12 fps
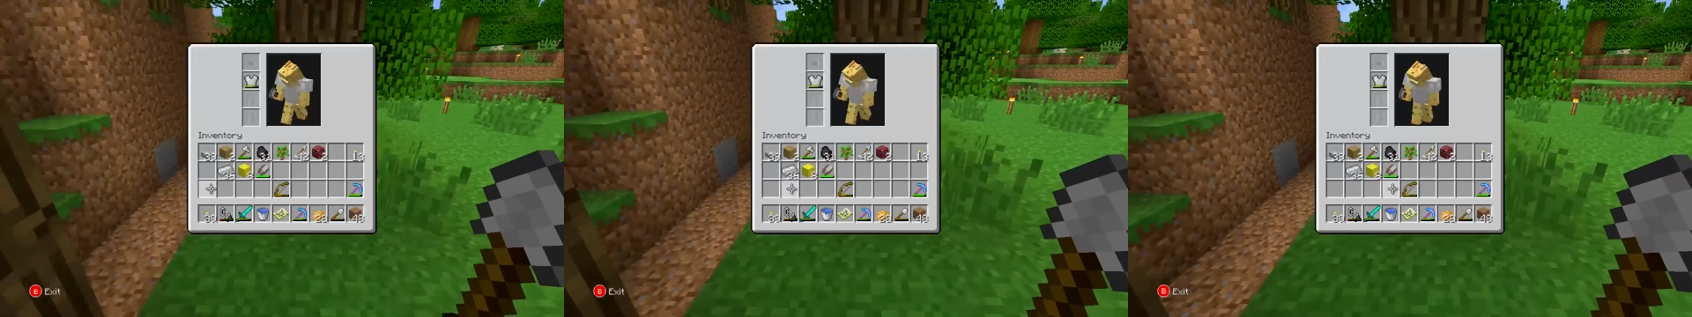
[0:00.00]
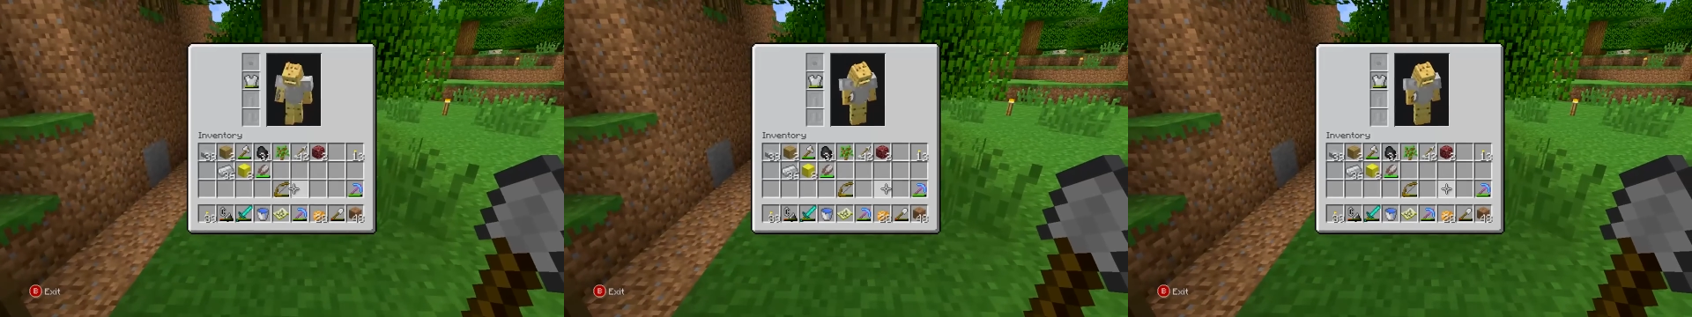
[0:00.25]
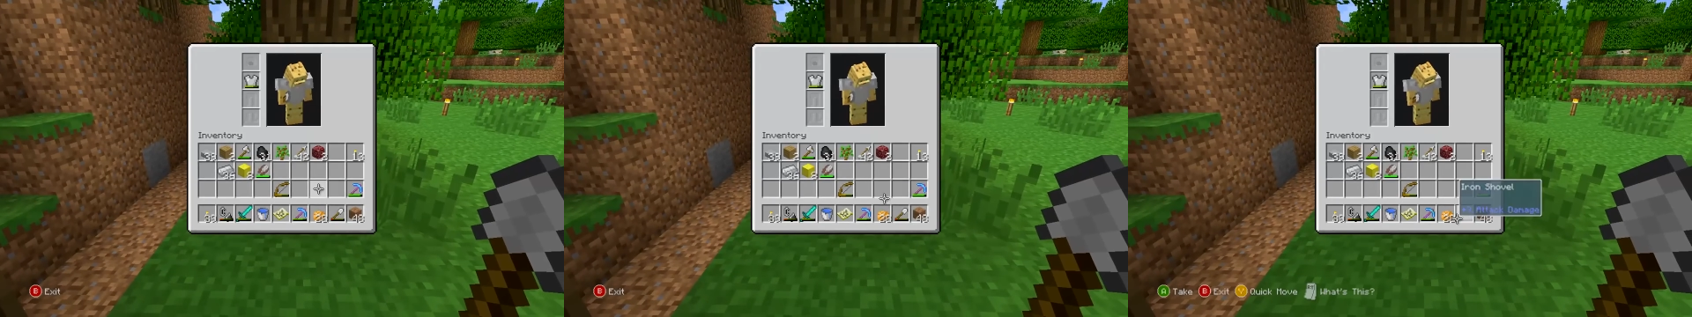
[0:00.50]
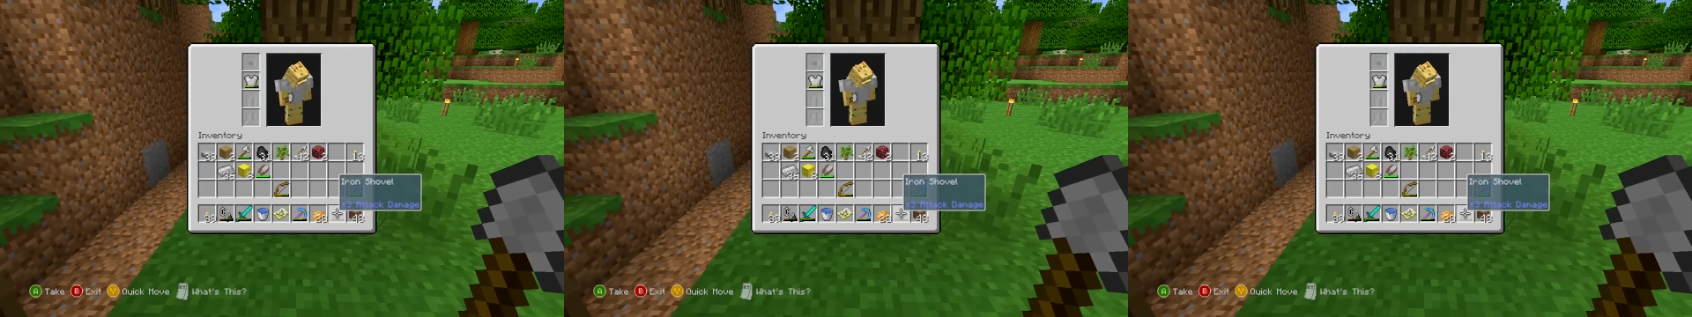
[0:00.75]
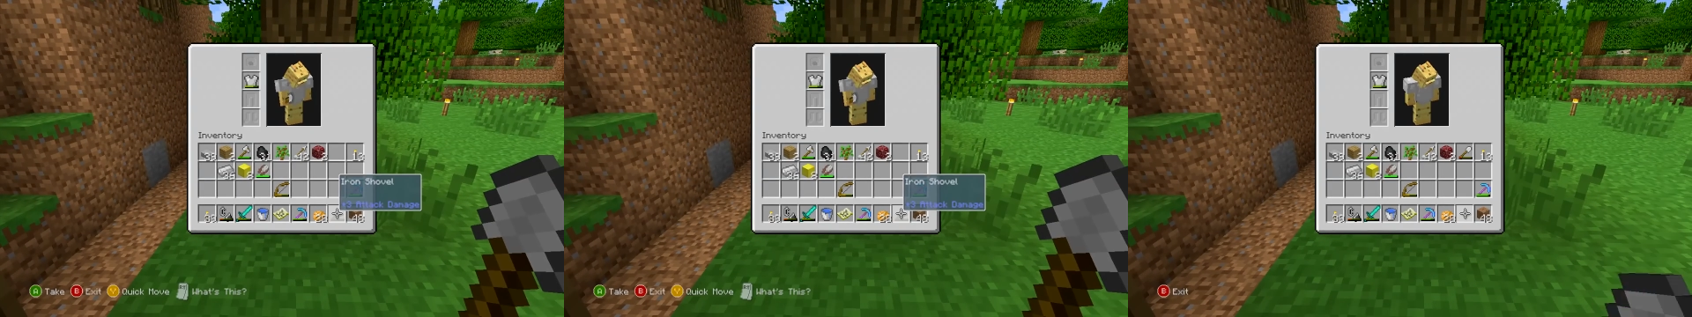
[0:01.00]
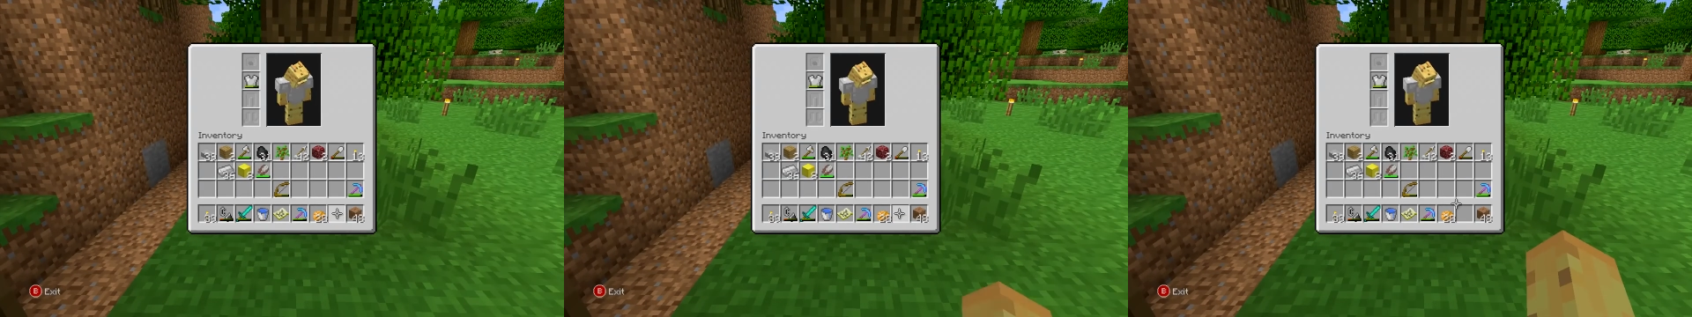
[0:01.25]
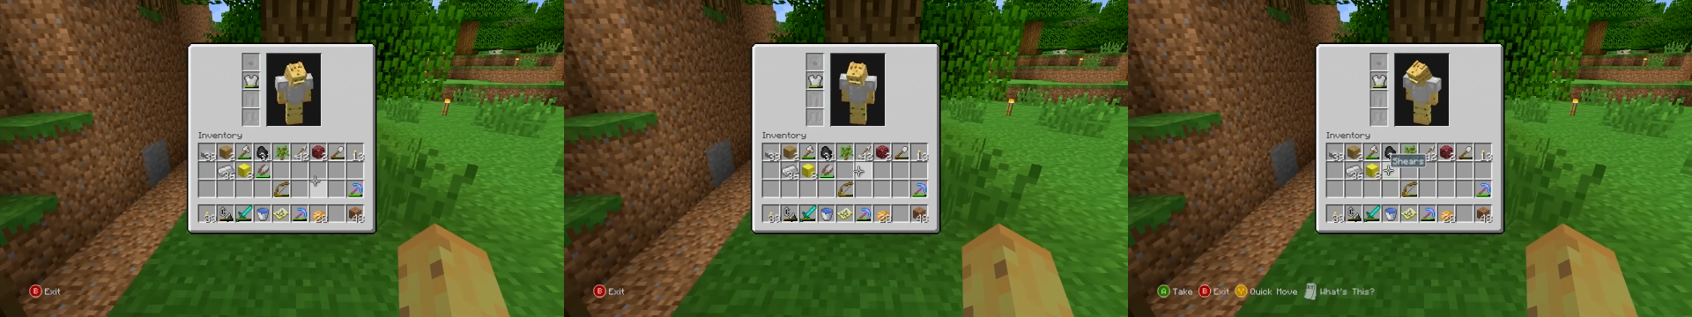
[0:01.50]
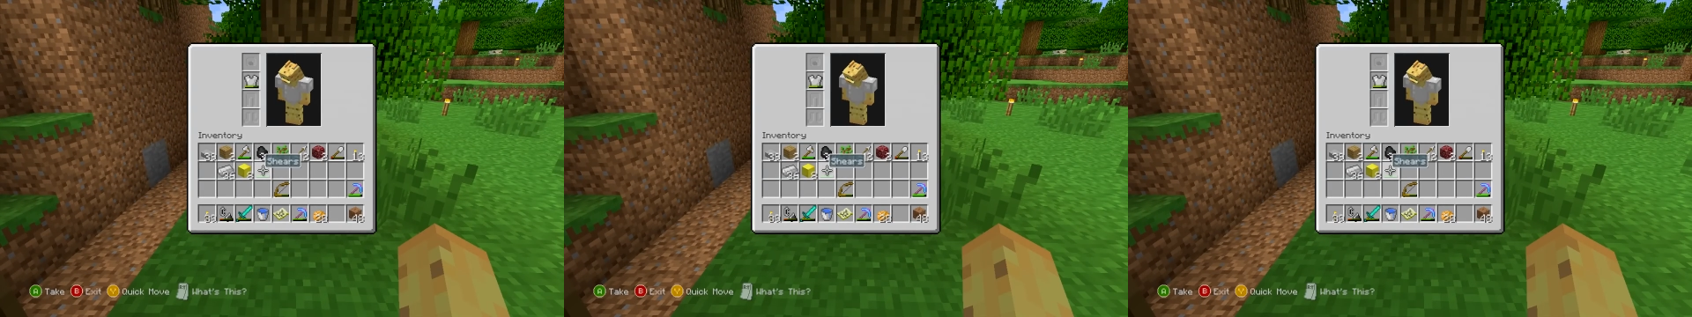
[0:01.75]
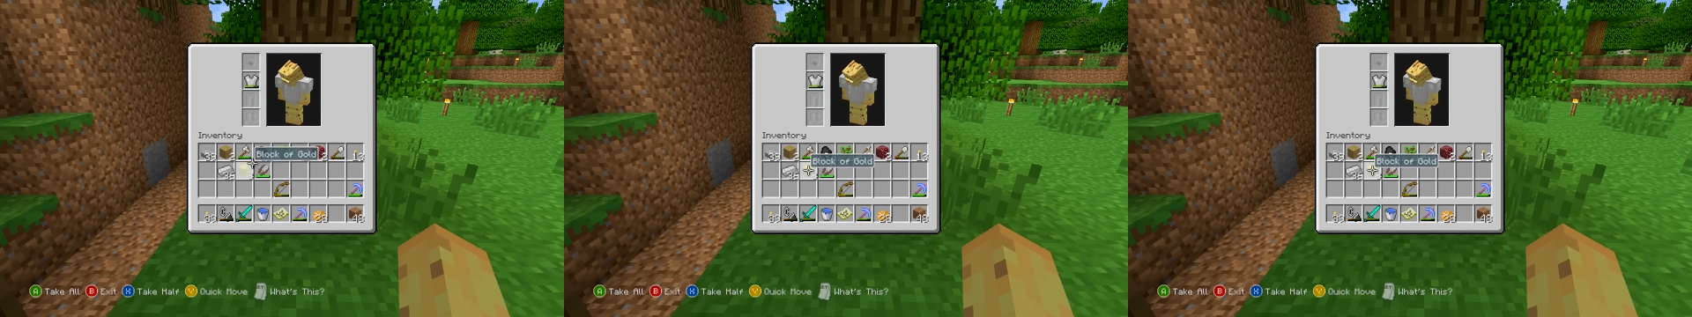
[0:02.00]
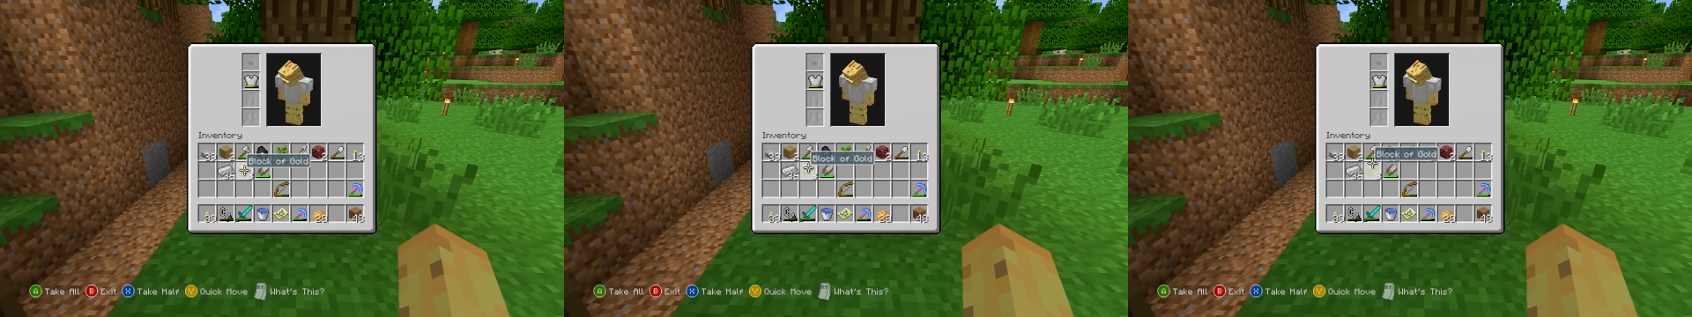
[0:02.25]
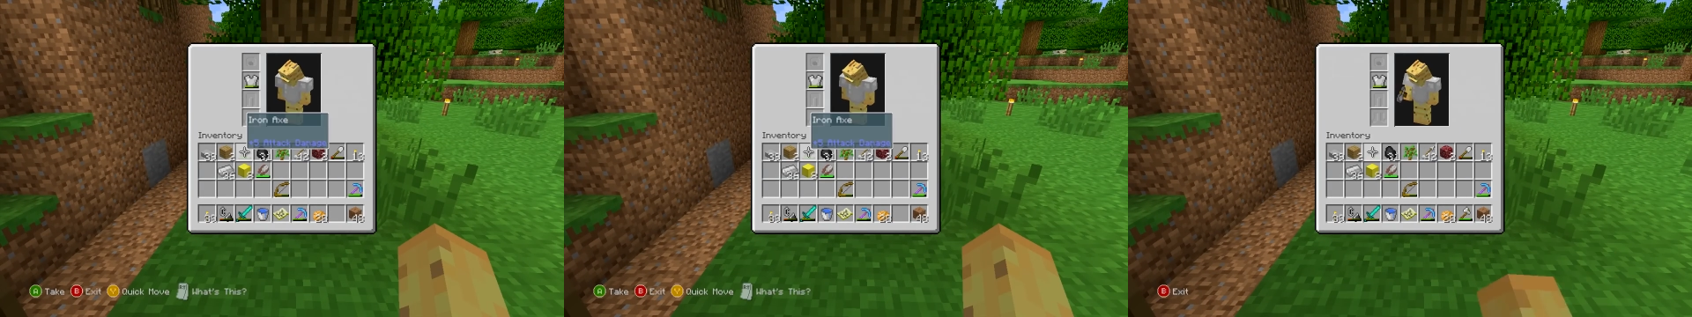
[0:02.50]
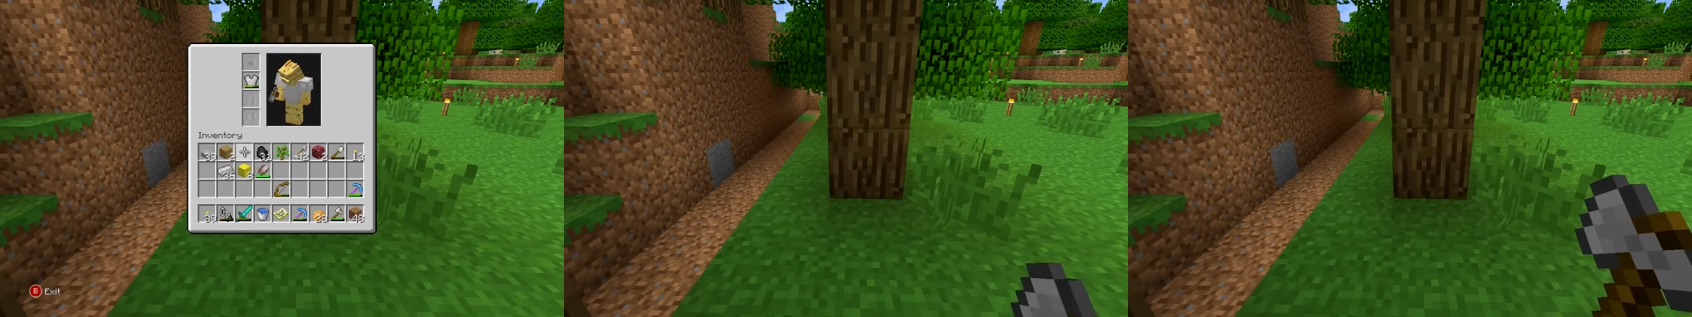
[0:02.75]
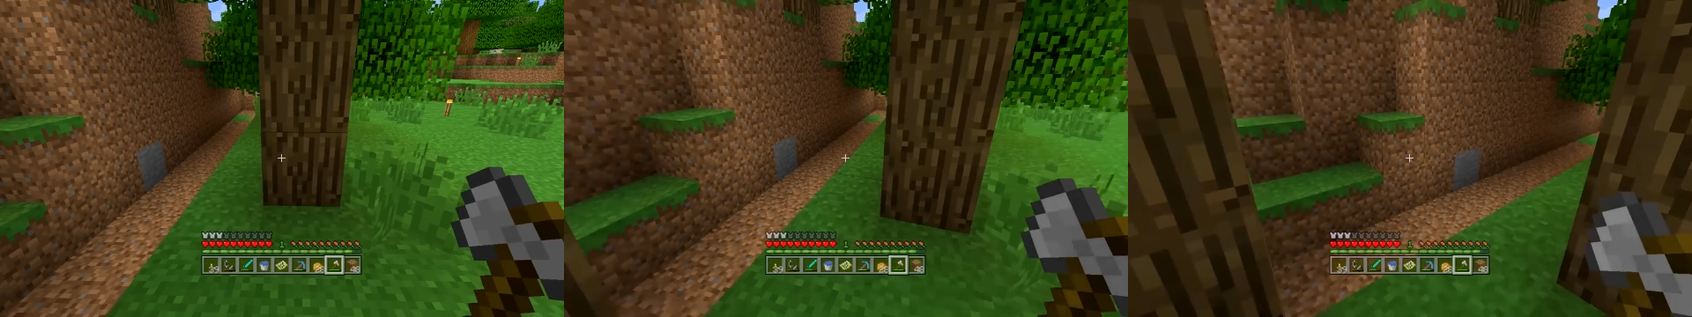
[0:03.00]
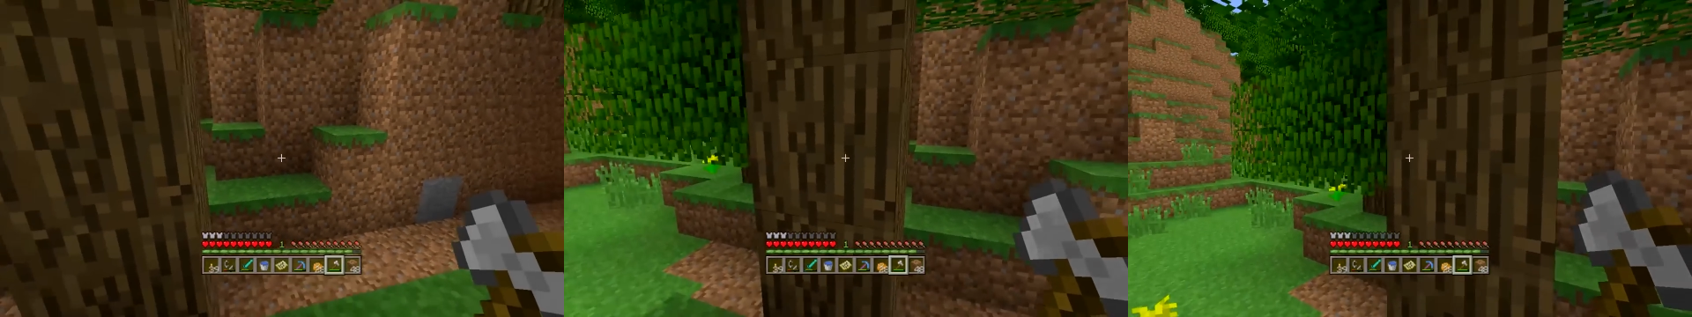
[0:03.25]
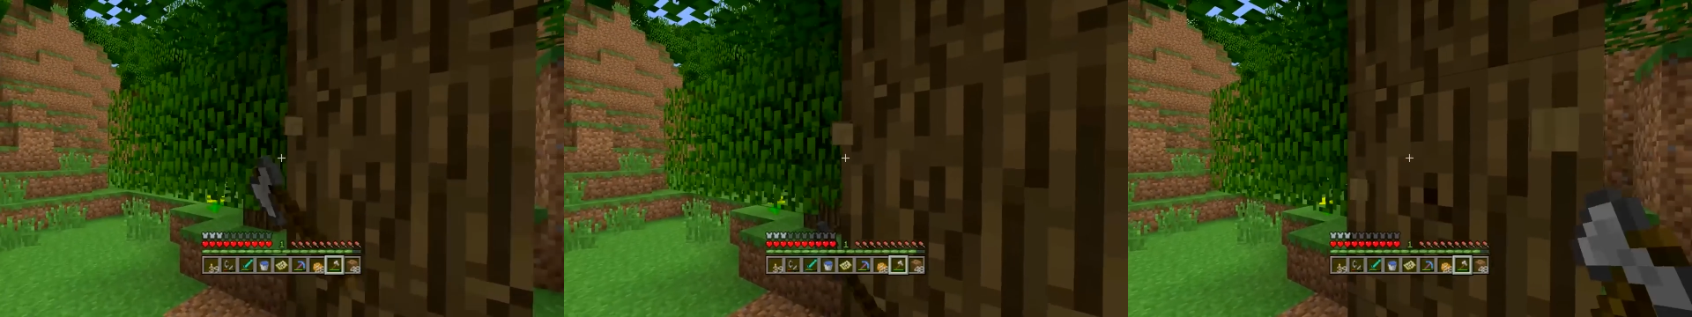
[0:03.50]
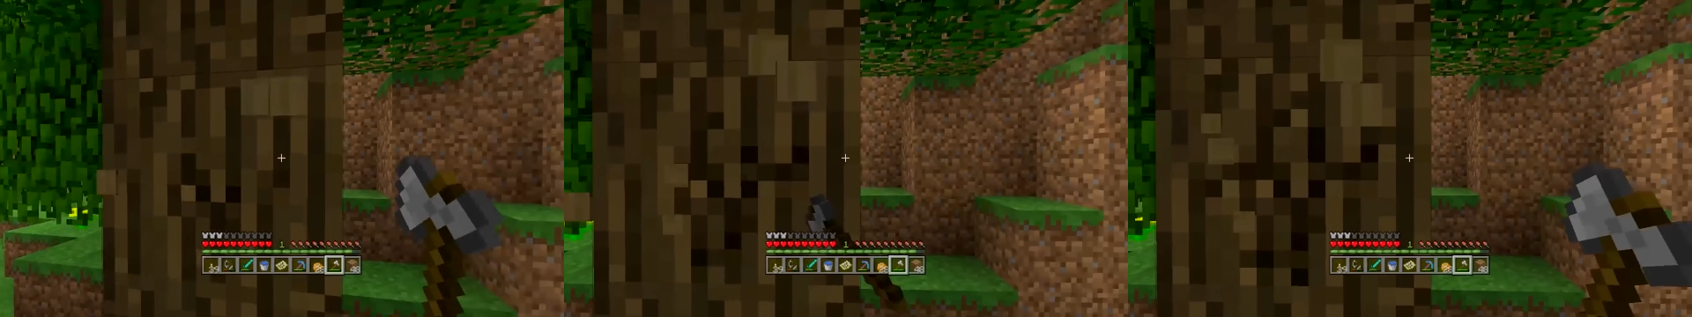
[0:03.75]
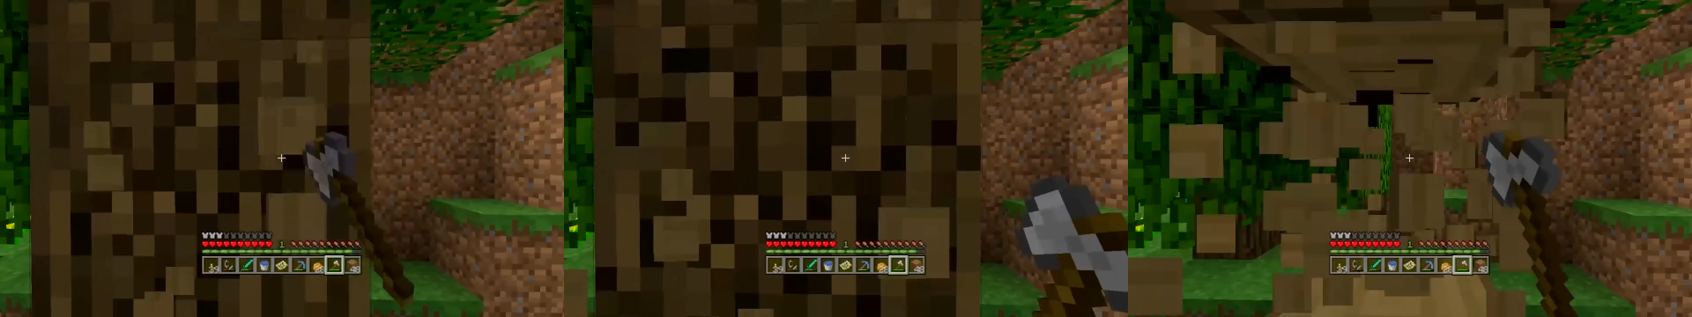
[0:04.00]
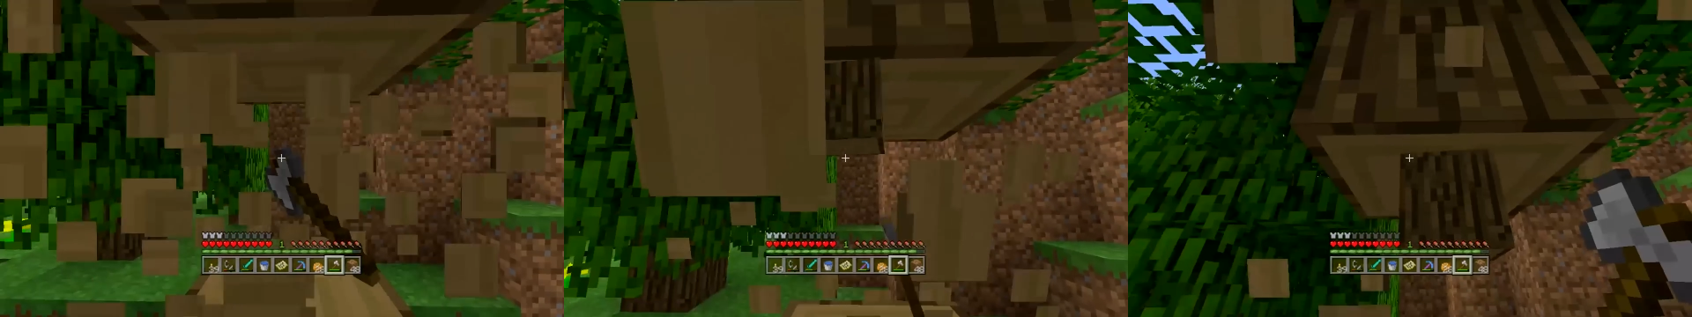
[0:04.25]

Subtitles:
Nobody's mouth can be seen.